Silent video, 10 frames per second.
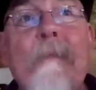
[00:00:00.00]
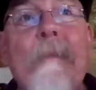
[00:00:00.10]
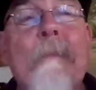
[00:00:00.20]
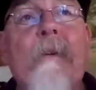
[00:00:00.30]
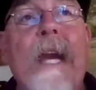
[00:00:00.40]

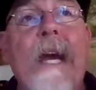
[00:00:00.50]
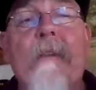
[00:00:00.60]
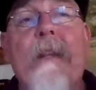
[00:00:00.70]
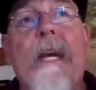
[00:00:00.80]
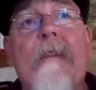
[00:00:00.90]
people
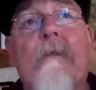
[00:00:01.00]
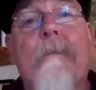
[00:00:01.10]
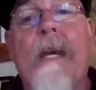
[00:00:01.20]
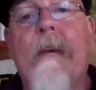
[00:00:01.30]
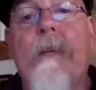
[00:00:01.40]
gathering natural
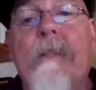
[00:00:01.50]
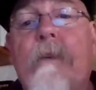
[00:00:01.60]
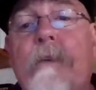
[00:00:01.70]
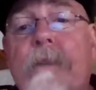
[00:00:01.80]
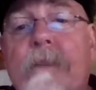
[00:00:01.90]
plant
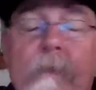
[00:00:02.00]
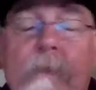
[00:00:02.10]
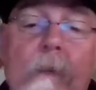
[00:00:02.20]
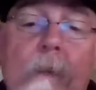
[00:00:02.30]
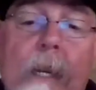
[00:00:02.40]
resources,
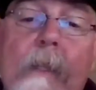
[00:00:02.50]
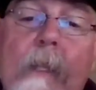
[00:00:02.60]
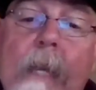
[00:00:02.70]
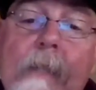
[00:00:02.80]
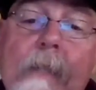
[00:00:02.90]
moving around the
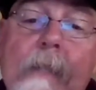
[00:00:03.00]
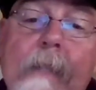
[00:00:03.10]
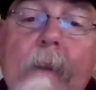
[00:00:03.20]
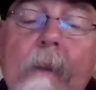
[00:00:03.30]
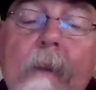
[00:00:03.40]

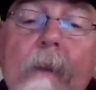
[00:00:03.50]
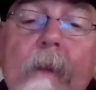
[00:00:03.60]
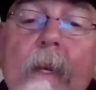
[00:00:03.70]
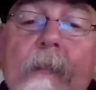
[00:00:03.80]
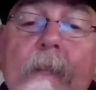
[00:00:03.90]
landscape,
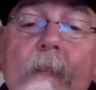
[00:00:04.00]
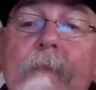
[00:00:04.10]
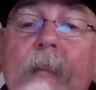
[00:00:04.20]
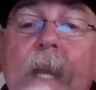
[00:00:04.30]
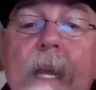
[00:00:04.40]
hunting
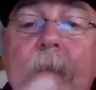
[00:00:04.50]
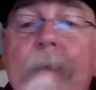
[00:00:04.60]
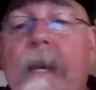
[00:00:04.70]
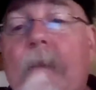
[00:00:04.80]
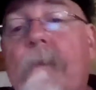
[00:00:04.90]
different
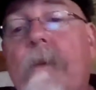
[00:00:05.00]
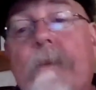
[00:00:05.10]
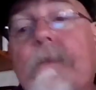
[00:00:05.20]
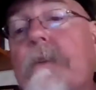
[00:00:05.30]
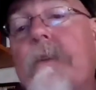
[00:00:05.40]
game
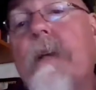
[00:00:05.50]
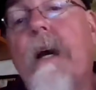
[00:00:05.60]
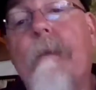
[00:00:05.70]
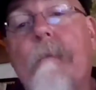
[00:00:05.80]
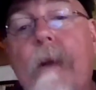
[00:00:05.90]
animals through
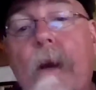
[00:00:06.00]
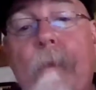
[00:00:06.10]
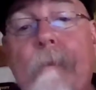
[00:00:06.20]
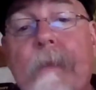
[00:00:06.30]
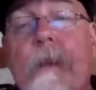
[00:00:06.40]
time.
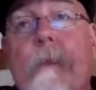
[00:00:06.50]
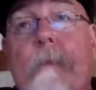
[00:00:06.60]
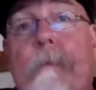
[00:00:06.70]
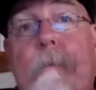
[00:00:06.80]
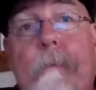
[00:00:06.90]

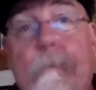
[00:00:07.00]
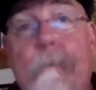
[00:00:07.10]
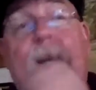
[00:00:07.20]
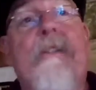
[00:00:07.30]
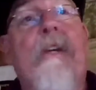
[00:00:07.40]

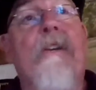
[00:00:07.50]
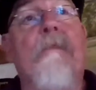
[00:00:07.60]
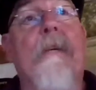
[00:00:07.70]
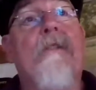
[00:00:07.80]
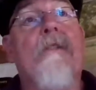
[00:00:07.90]
So
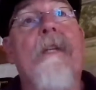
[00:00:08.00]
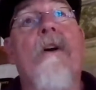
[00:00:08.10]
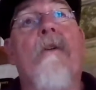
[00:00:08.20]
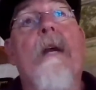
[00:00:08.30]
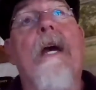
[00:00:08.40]
we
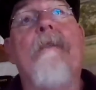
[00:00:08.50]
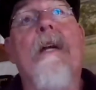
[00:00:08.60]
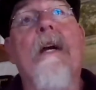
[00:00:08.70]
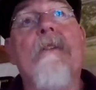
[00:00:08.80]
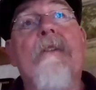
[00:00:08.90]
don't have the
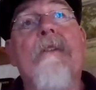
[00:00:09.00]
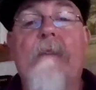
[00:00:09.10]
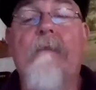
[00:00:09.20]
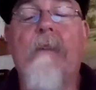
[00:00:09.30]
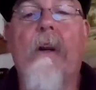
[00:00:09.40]

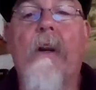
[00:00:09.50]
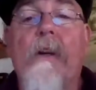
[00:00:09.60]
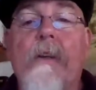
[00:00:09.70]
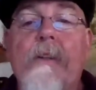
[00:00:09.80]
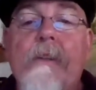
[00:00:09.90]
concentration of
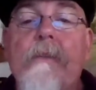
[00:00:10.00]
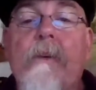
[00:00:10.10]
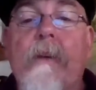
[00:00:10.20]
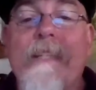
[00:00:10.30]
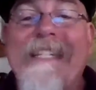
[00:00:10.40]
large
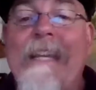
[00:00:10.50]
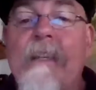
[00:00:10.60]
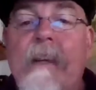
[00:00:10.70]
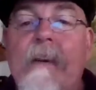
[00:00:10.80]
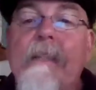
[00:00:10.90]
sort of
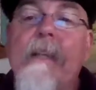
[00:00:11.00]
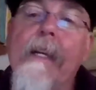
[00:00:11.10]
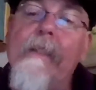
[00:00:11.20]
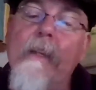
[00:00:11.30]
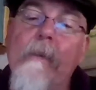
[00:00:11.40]
sedentary
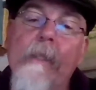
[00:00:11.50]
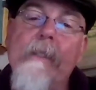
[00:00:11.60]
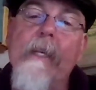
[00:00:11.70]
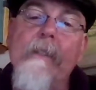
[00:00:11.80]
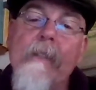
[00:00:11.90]
sites that we
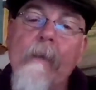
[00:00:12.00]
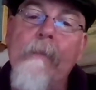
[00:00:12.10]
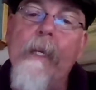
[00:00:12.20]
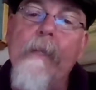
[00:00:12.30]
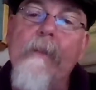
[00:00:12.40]
see in some
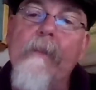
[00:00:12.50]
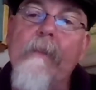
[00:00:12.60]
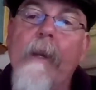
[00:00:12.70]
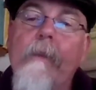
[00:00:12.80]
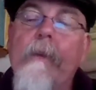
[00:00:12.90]
places
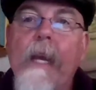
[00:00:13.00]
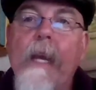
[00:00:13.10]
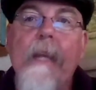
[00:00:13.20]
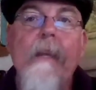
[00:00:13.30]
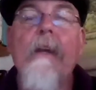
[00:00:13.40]
around our
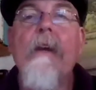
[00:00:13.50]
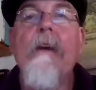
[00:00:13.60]
state,